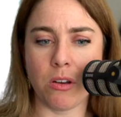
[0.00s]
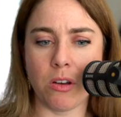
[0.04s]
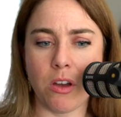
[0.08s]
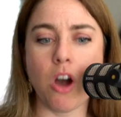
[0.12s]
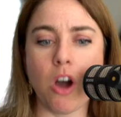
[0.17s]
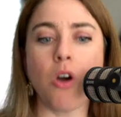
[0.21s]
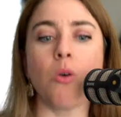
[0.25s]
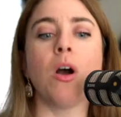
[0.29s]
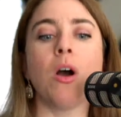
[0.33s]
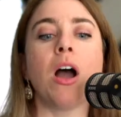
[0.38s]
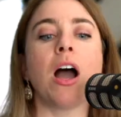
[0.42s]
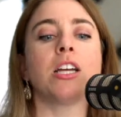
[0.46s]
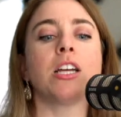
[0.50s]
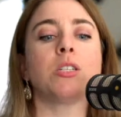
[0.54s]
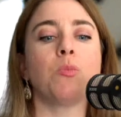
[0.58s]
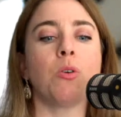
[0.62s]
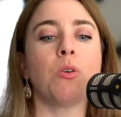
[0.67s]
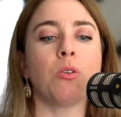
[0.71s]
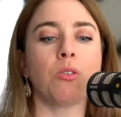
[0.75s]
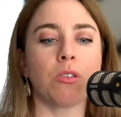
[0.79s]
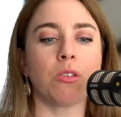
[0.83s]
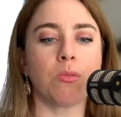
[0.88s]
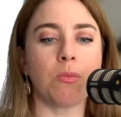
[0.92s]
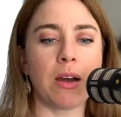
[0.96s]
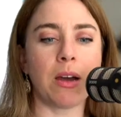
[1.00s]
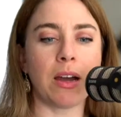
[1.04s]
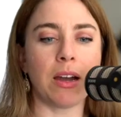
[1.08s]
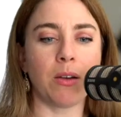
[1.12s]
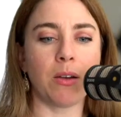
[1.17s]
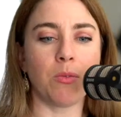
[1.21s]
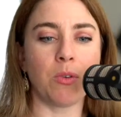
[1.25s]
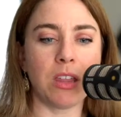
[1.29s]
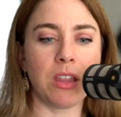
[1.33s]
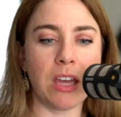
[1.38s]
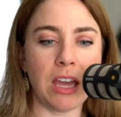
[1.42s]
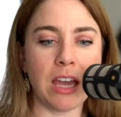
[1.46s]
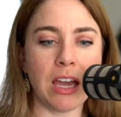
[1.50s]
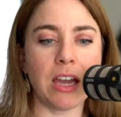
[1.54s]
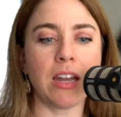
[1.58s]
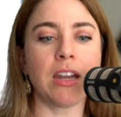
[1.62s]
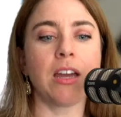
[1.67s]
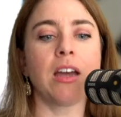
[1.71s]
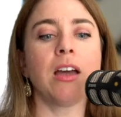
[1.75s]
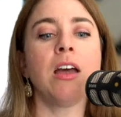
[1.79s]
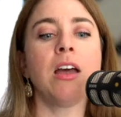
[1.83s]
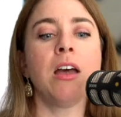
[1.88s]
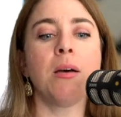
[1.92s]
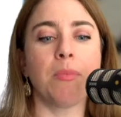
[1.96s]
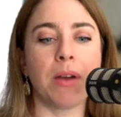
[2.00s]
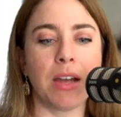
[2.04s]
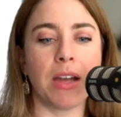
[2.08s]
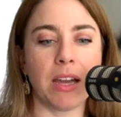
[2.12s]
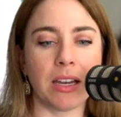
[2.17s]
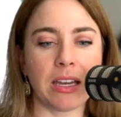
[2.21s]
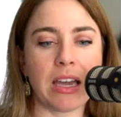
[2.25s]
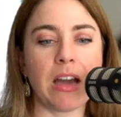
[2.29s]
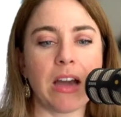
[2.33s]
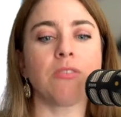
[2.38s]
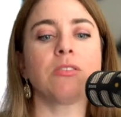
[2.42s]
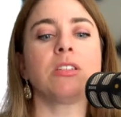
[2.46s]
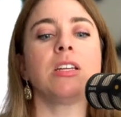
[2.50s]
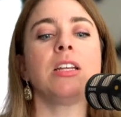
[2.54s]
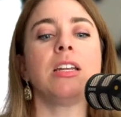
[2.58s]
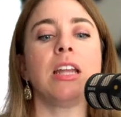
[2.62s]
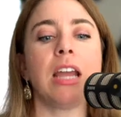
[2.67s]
Oh, I spoke with Hannah, my accountant,